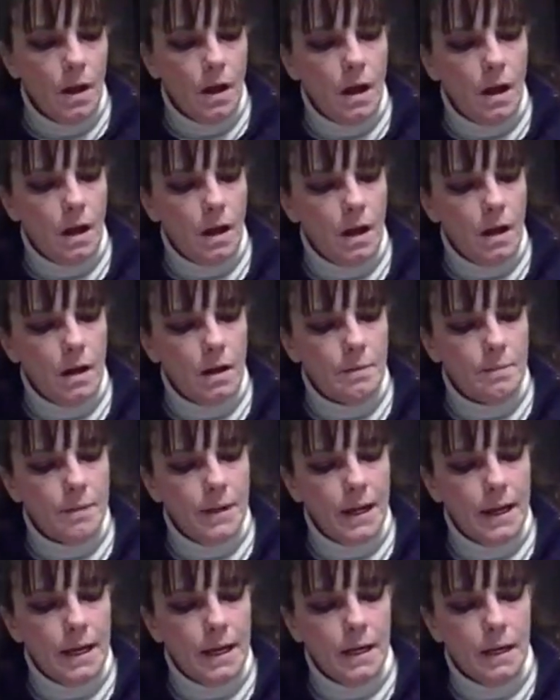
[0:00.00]

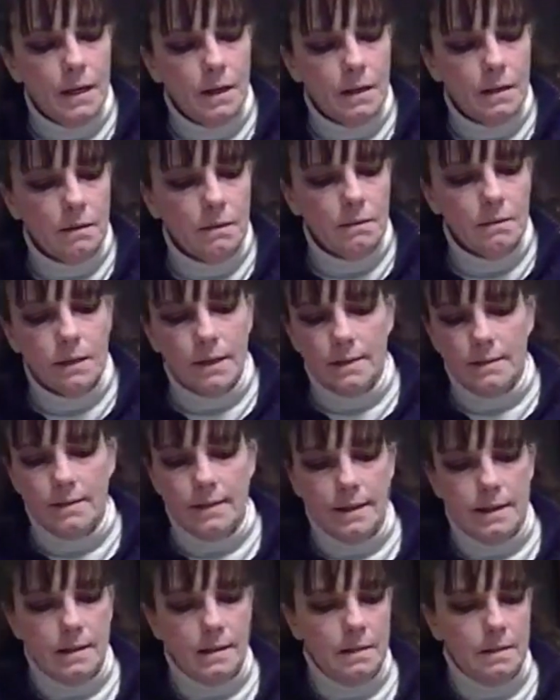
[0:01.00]
And like I
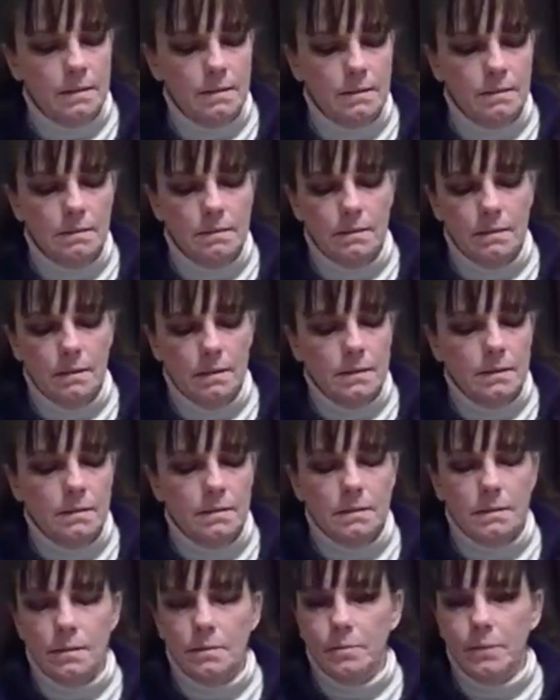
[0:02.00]
said,
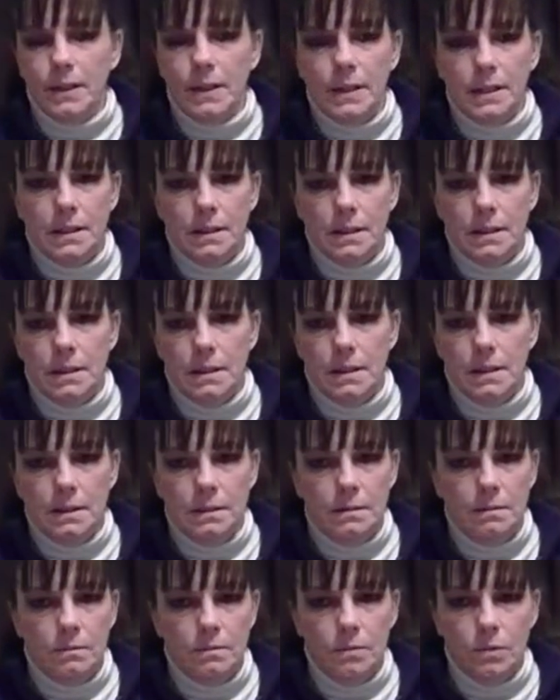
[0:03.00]
it's
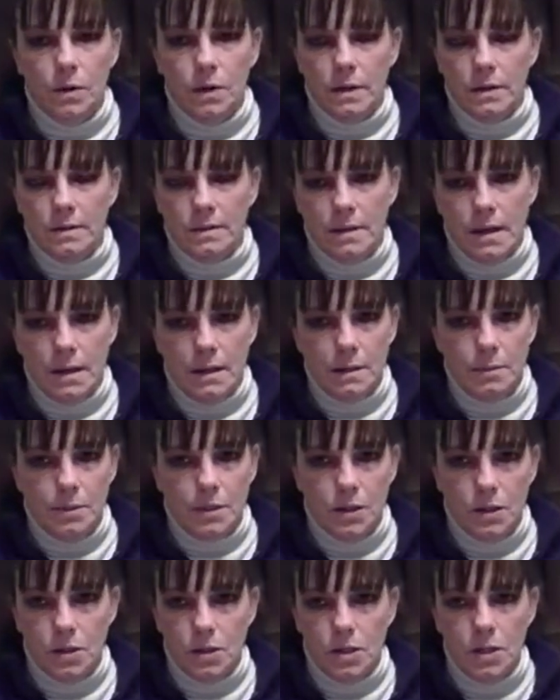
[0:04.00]
completely water
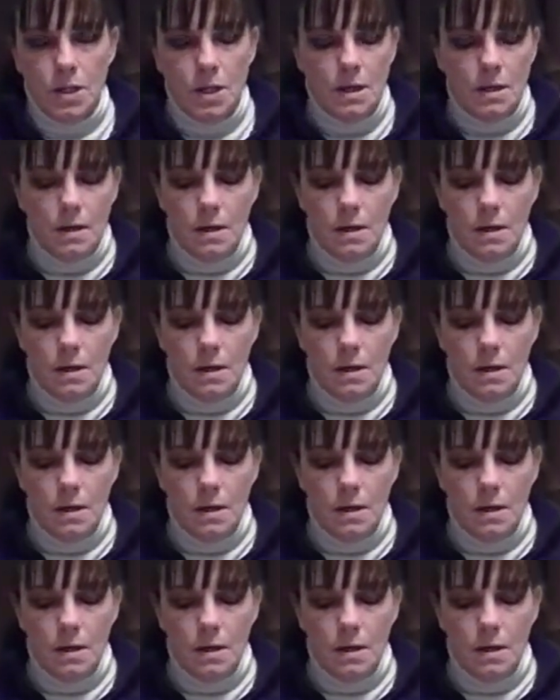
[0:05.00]
soluble.